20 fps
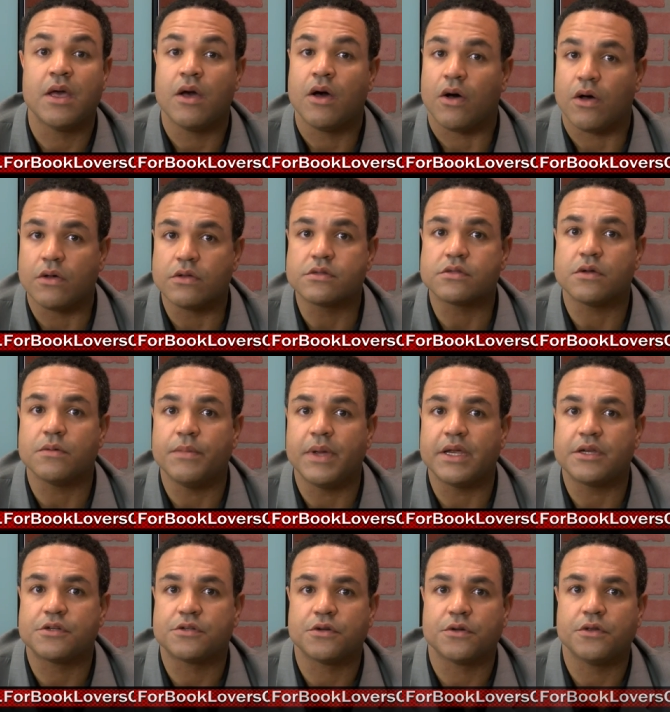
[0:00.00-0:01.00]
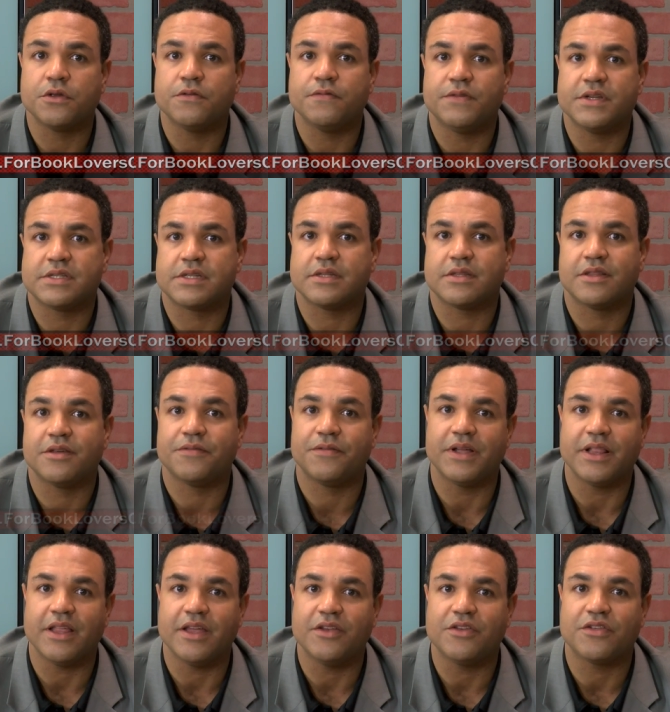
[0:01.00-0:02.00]
Also, make sure you visit the
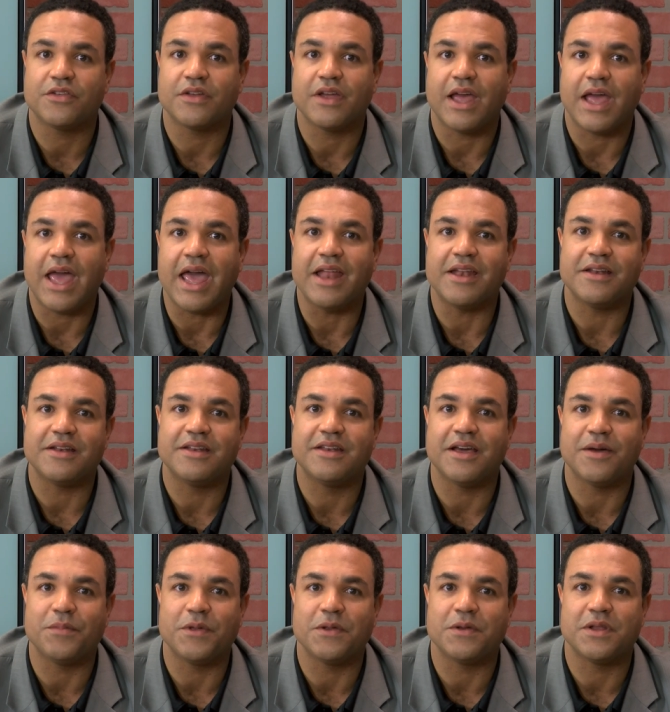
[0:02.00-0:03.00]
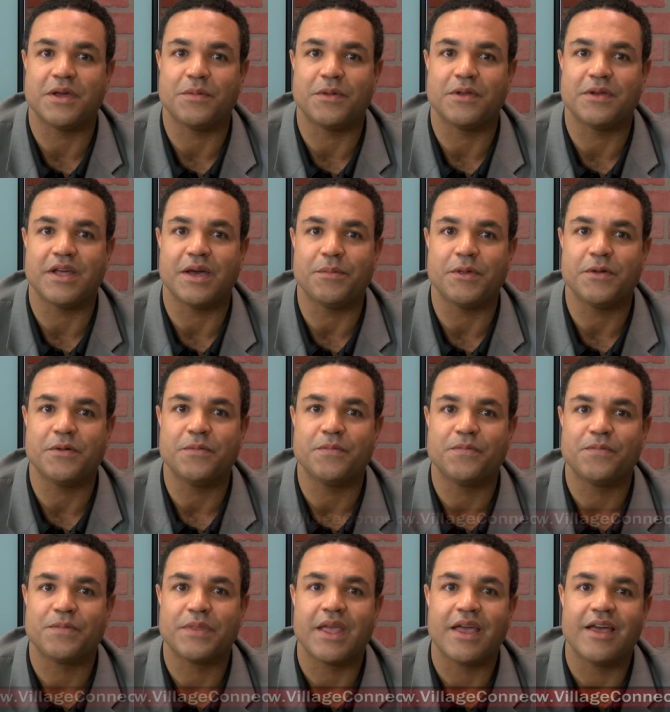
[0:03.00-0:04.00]
village at
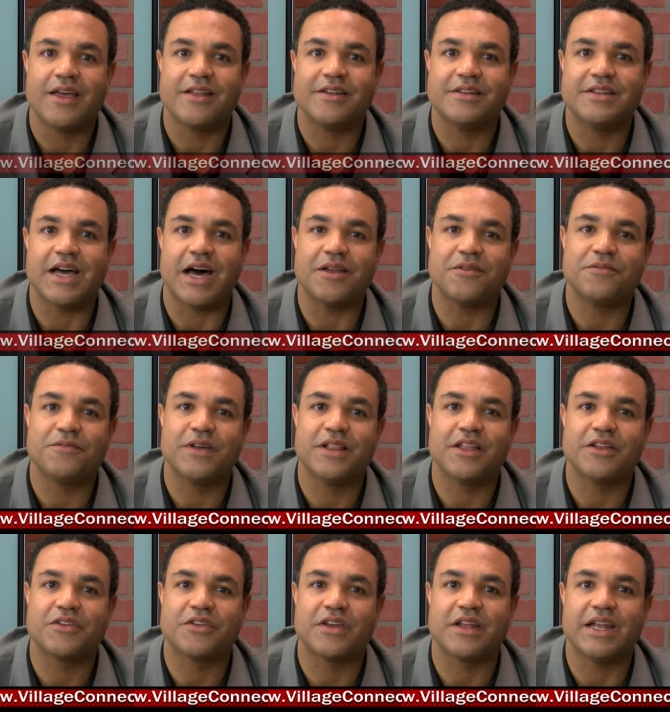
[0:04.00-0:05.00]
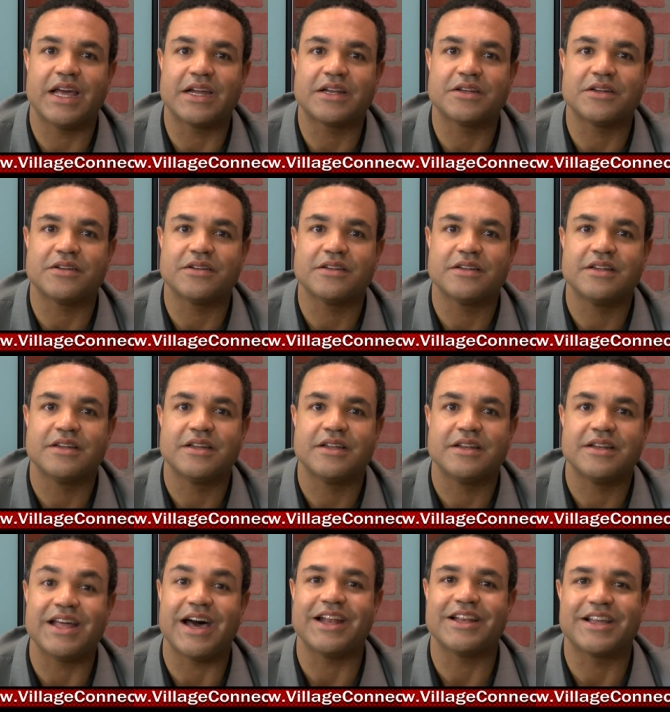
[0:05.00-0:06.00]

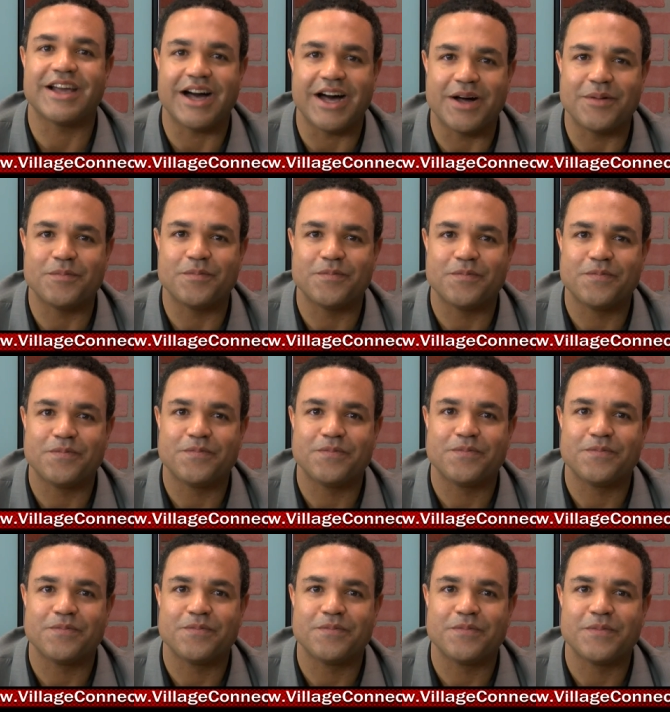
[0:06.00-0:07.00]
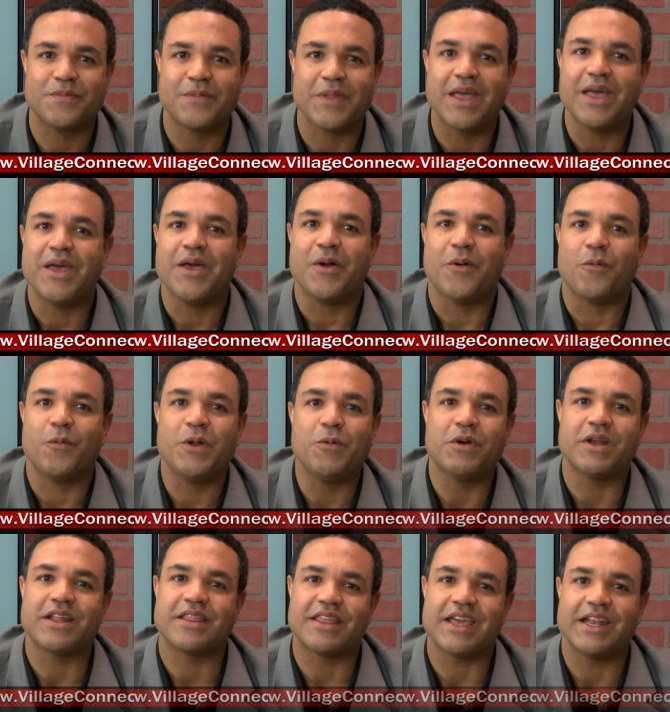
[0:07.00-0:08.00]
www.villageconnector.com. We
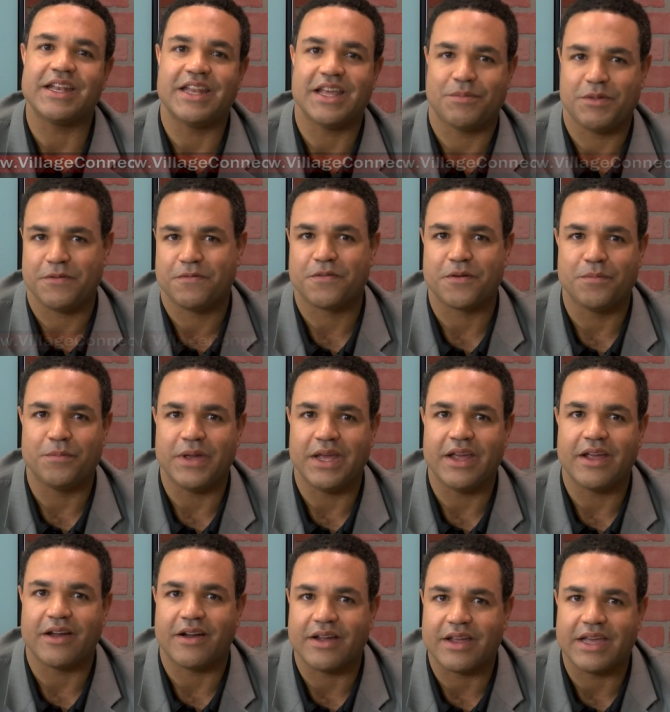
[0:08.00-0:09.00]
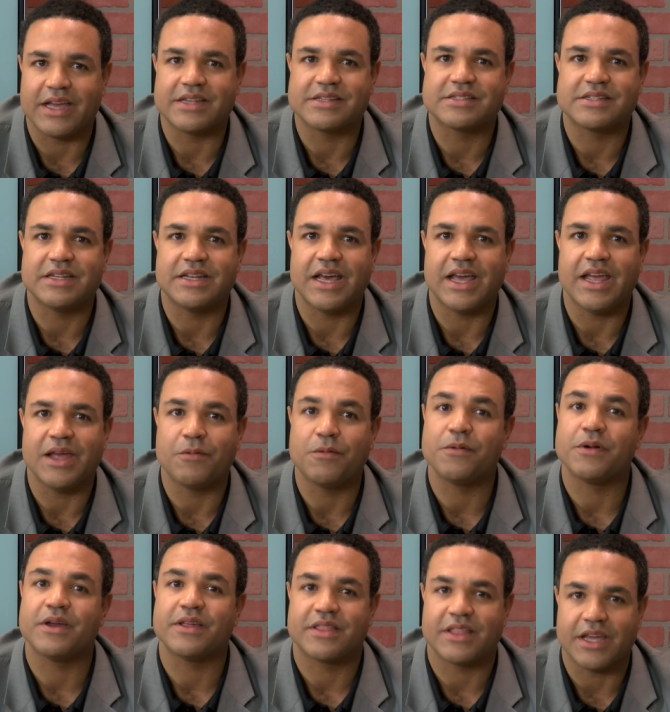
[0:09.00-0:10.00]
want to thank Debbi for being our guest today, and we
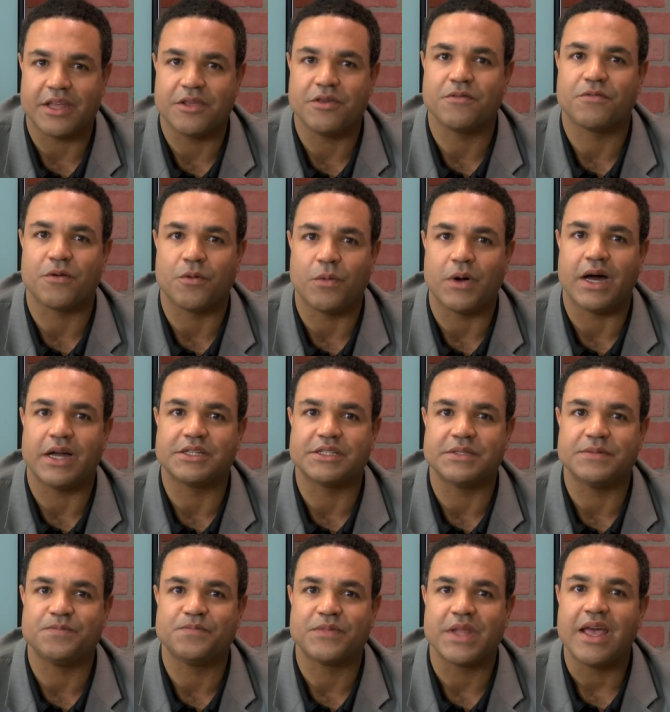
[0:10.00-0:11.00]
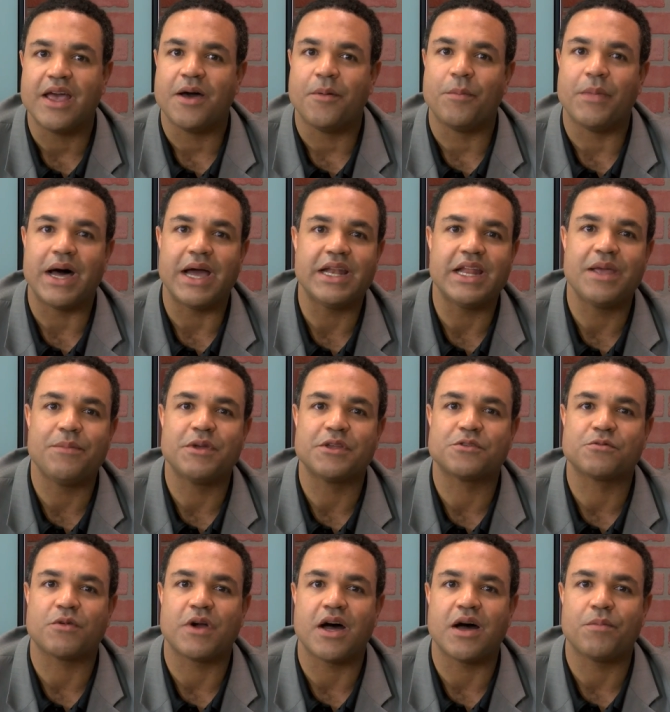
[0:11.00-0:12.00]
want to thank you for watching. My name is
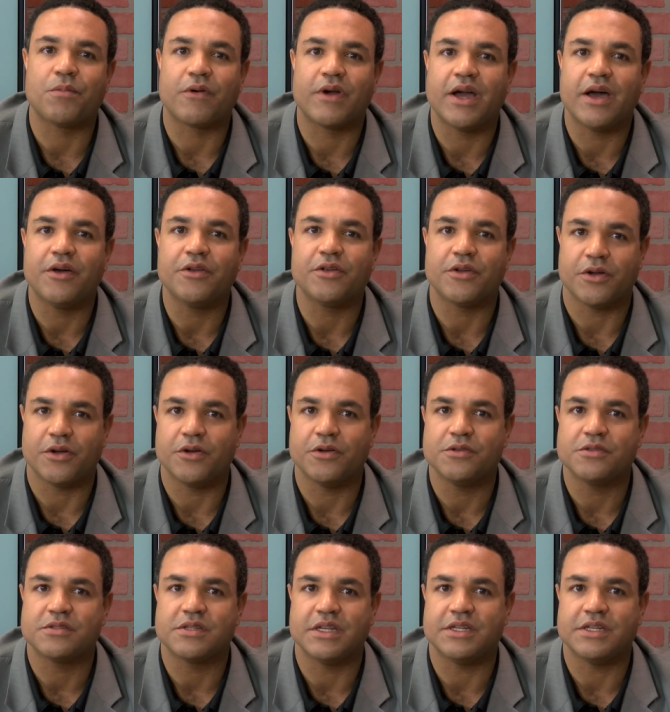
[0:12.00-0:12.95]
Rob Brown, your host